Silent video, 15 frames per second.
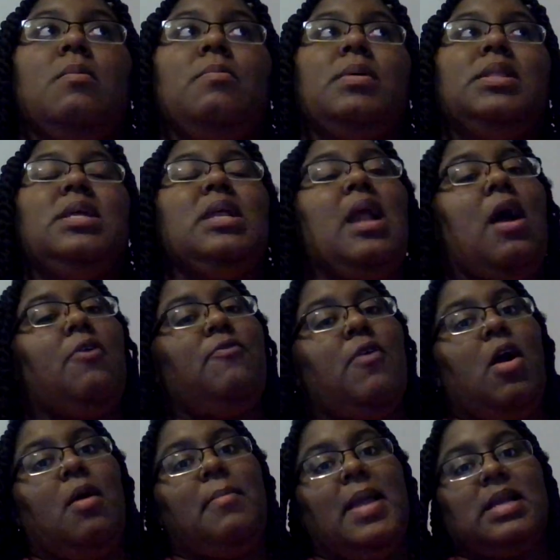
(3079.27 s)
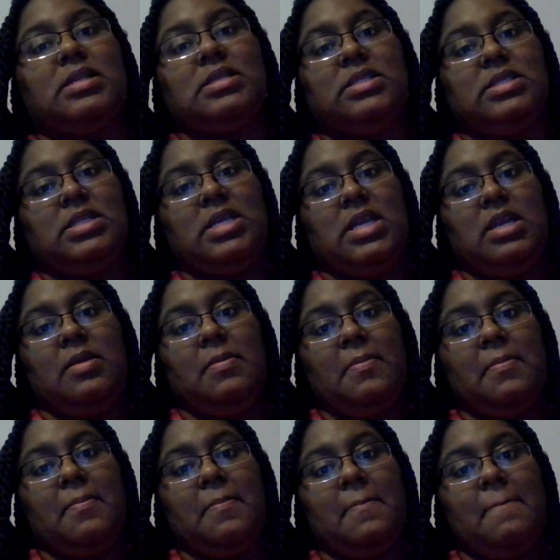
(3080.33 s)
but then I'll fall back to sleep.
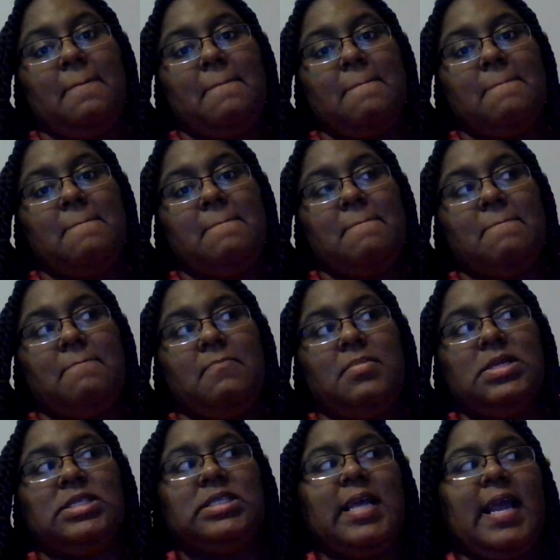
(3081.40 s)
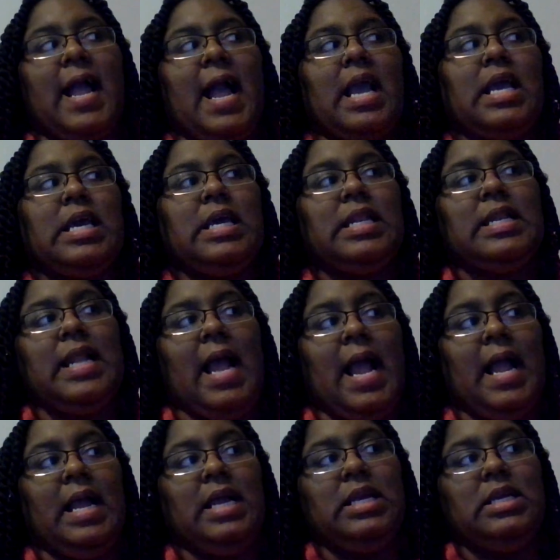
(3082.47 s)
It's like I could
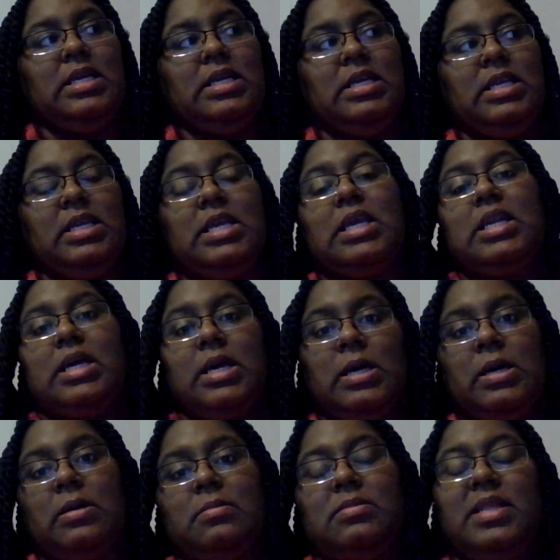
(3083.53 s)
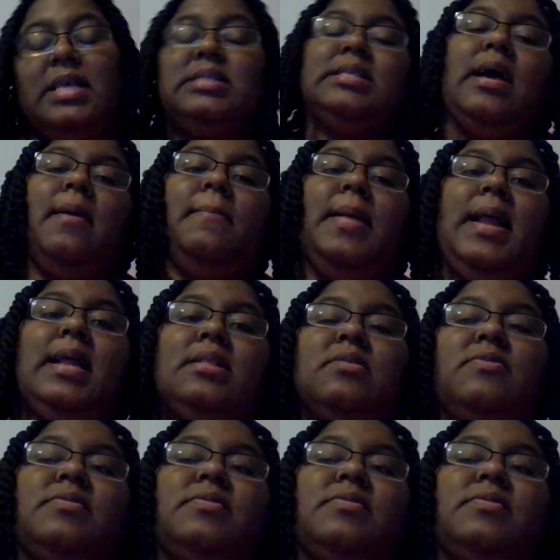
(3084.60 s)
not get up. That's how bad the